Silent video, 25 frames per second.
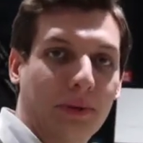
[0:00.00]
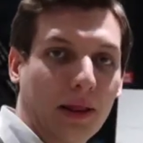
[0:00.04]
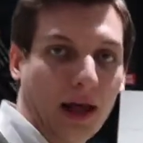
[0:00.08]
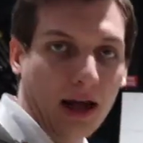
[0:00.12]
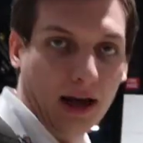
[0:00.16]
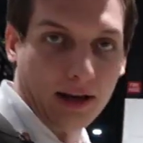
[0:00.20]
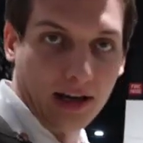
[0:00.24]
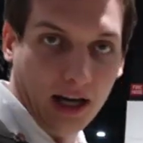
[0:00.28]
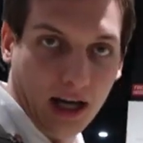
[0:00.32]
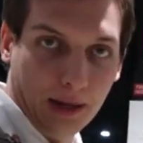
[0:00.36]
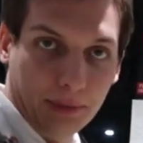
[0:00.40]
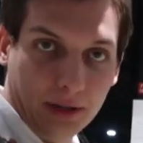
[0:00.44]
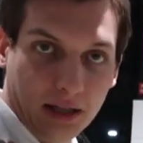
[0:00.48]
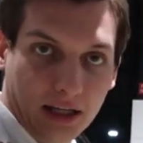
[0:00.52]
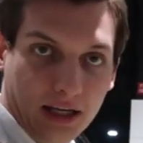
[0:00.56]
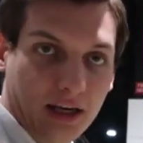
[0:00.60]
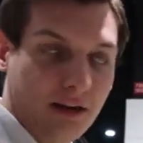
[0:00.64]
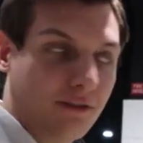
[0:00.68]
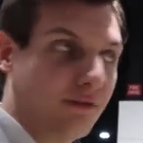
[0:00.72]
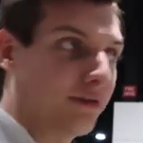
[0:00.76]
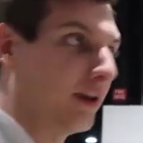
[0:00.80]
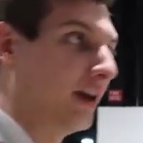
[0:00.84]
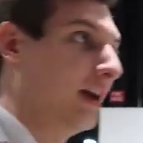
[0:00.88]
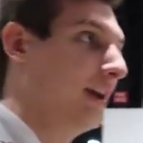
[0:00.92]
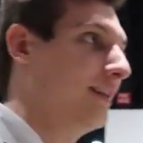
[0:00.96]
block, I
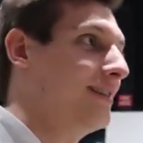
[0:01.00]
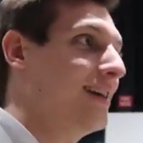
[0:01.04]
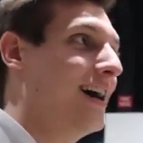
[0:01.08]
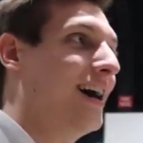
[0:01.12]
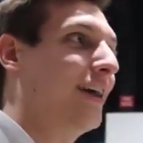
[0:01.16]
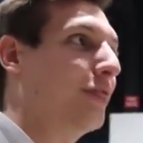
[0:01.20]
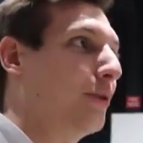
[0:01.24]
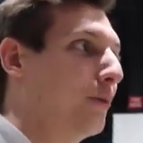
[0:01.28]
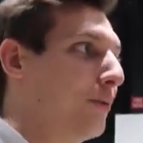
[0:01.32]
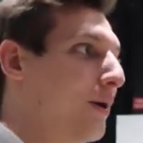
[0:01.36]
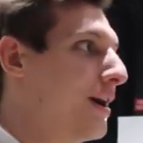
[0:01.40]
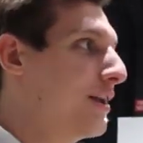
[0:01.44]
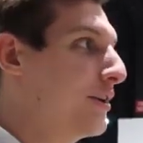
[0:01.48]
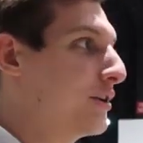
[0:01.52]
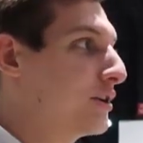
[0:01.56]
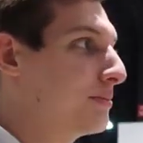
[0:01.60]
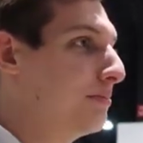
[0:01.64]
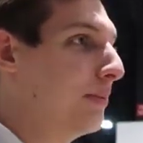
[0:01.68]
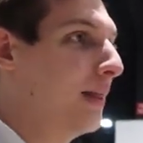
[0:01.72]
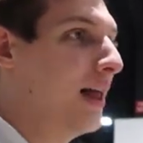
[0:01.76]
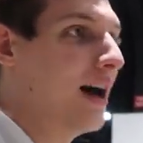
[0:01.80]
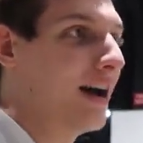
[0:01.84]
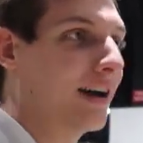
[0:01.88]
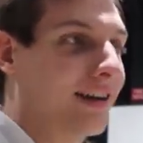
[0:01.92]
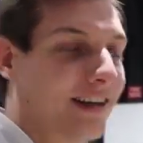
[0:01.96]
believe, and not the
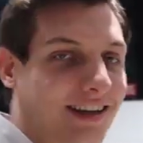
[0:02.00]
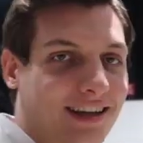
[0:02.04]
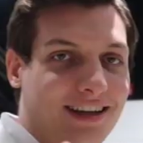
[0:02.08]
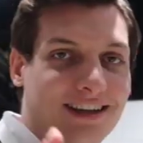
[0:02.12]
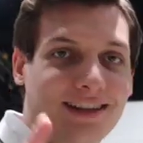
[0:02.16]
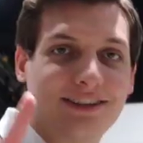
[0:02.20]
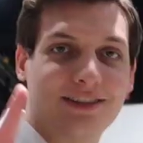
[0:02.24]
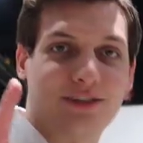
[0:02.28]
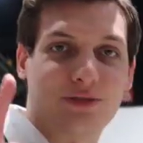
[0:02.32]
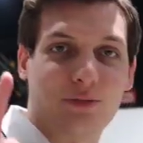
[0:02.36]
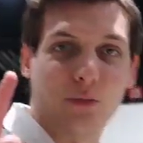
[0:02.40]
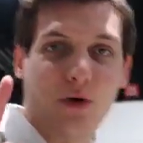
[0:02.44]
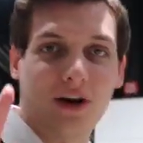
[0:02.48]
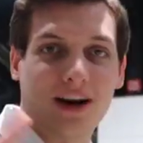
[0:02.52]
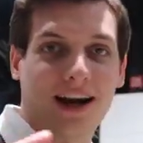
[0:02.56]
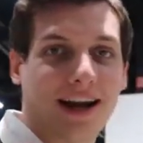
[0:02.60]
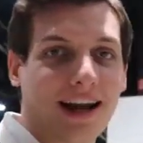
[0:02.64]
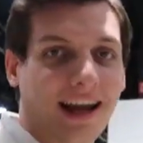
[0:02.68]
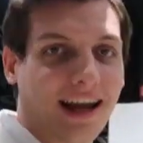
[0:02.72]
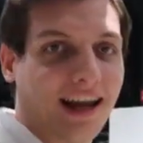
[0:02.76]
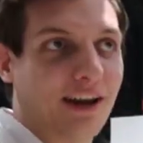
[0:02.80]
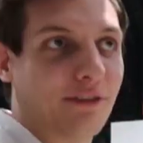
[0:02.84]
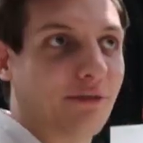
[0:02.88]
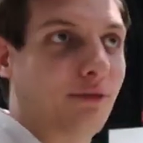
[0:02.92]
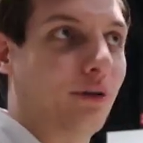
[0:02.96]
writer's block is what
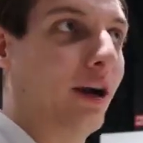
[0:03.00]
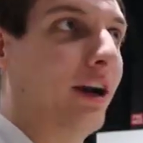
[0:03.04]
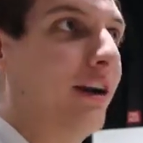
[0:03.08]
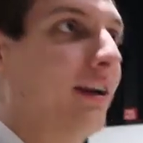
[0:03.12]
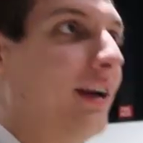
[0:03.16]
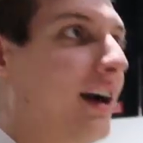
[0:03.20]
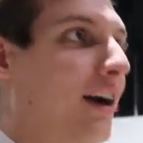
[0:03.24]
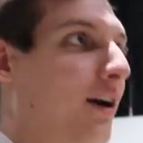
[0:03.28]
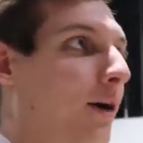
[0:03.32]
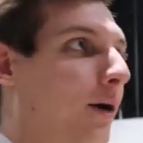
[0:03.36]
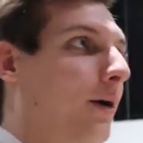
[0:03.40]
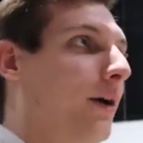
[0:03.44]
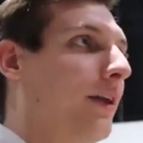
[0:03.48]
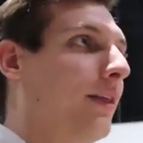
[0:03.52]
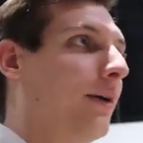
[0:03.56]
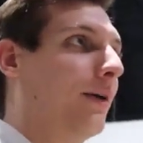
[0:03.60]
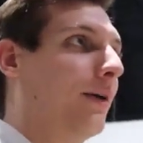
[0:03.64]
I have right now when